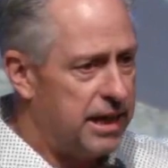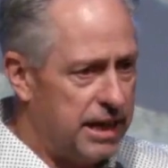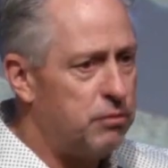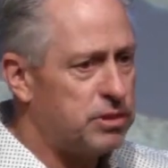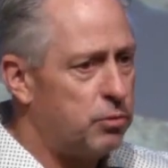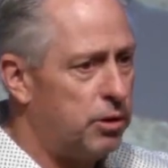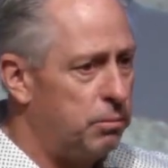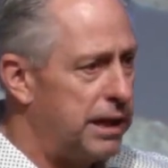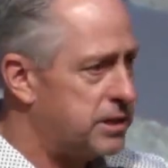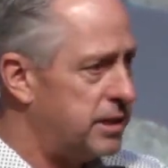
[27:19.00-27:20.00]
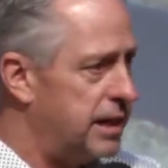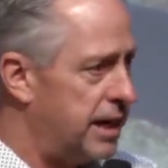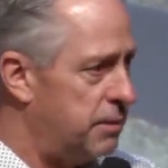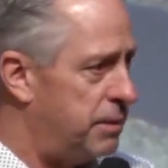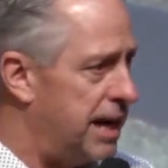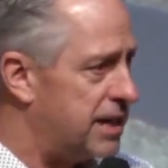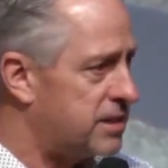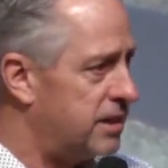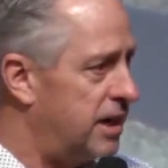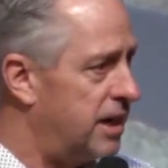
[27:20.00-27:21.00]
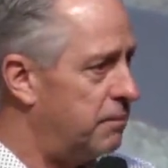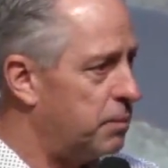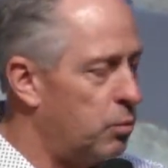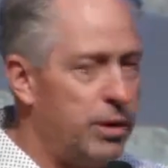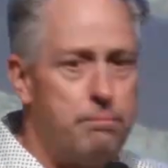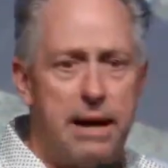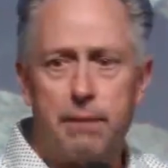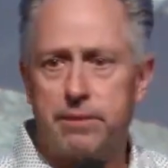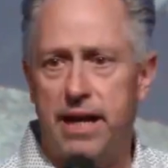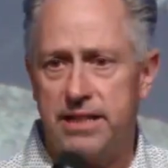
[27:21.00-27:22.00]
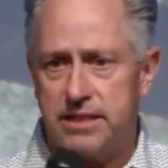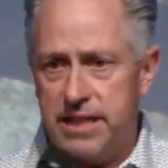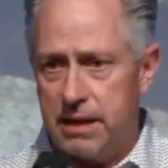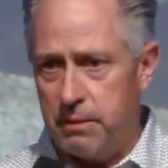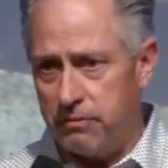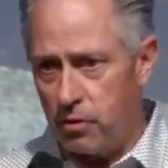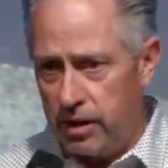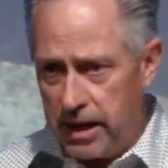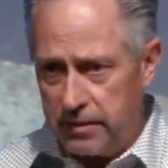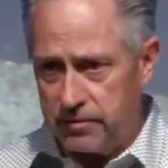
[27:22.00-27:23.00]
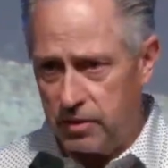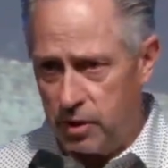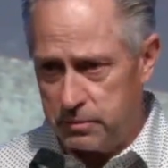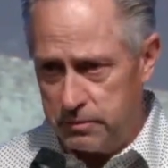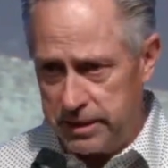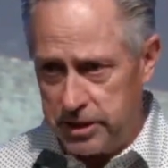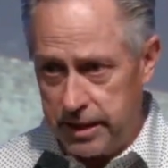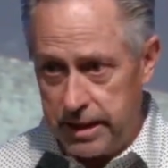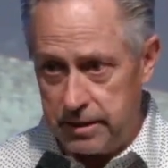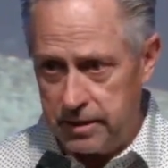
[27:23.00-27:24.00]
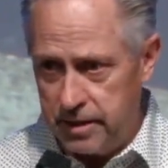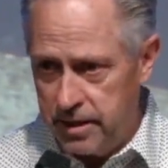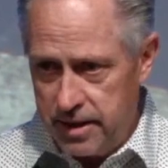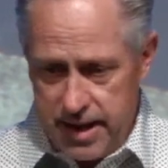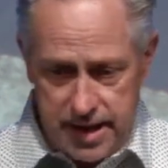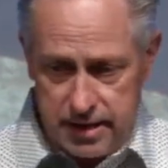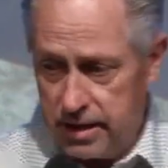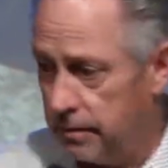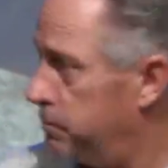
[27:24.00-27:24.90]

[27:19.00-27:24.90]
and it was a real blessing that he passed. Uh, we baptized Teddy before he left to go up to Michigan, and uh,